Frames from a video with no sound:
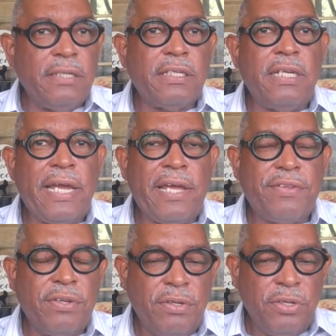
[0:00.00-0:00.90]

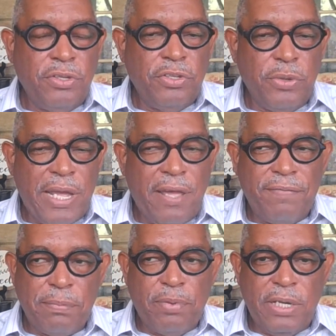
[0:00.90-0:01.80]
class, you
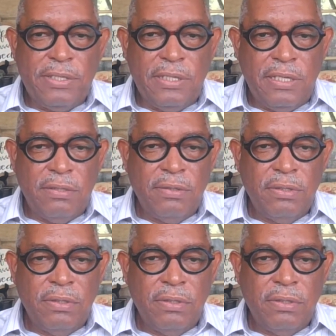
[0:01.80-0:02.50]
have the president